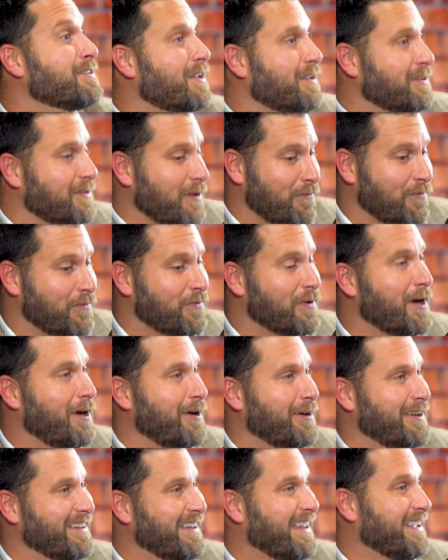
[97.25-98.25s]
a
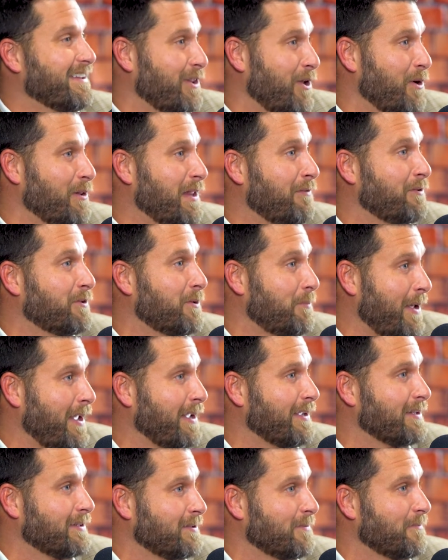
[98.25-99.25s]
very low-level
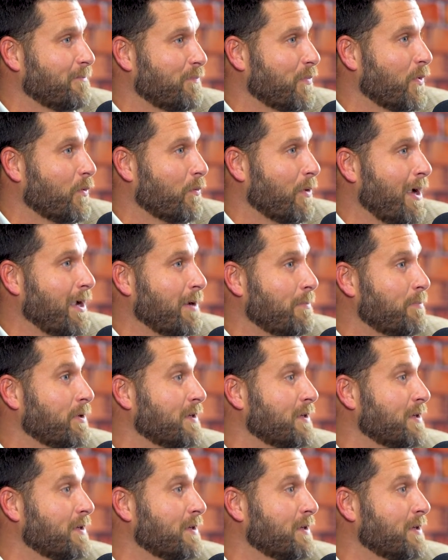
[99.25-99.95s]
debate, right?